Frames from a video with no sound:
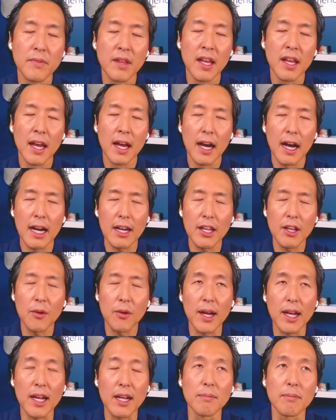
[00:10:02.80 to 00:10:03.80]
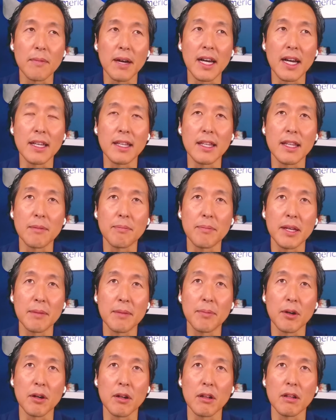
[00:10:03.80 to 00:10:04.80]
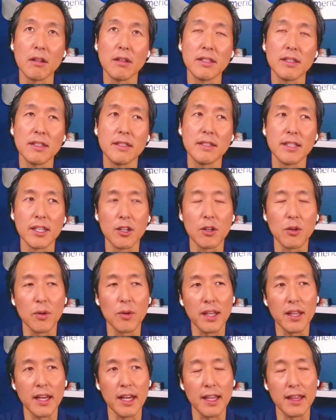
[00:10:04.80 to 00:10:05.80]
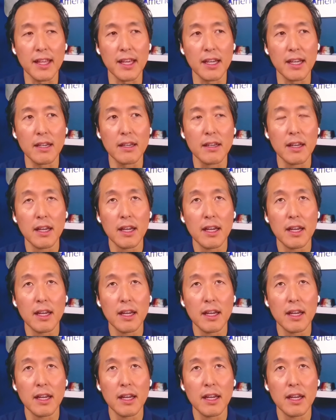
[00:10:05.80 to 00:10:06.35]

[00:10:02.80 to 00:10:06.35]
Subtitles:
How do you recommend that people deal with, I think,